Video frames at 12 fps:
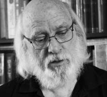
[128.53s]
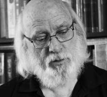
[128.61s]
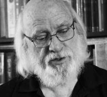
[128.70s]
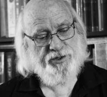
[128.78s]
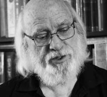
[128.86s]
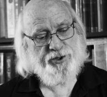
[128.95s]

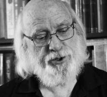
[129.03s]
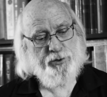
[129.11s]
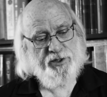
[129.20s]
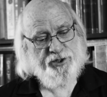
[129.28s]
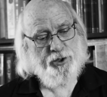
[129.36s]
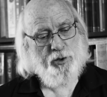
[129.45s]
was the
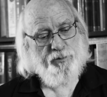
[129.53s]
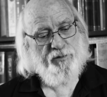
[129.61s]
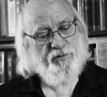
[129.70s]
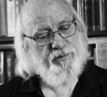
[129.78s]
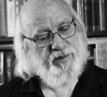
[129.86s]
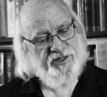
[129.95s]
Jewish hope
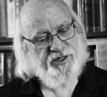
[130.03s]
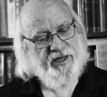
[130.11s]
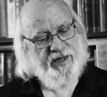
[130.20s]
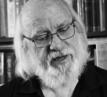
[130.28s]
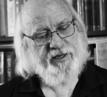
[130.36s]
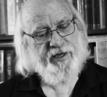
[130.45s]
of the
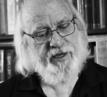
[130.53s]
Messianic